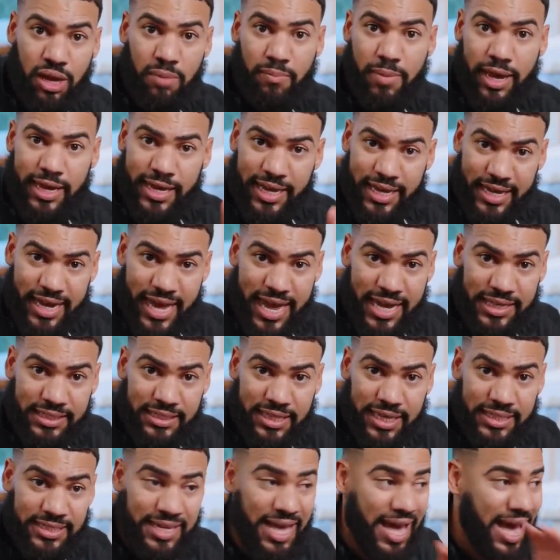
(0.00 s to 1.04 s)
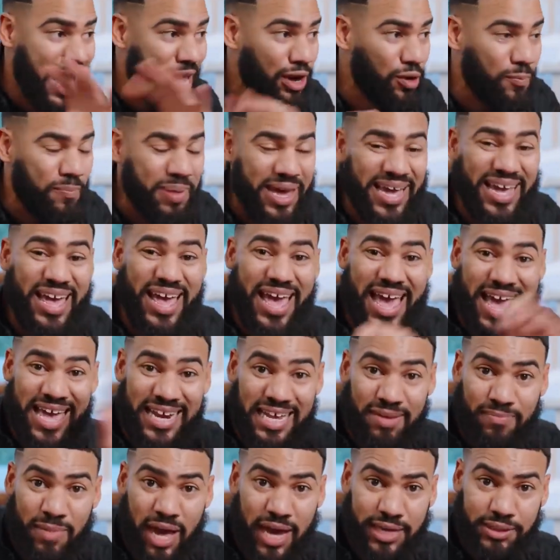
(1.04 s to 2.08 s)
My kid hates this. I don't pay it
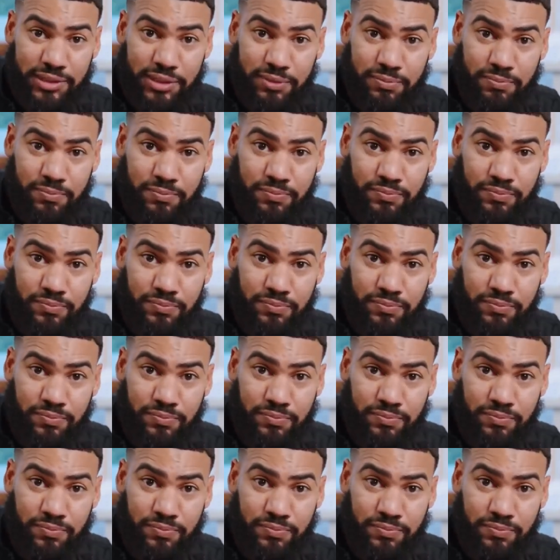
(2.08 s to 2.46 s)
any mind.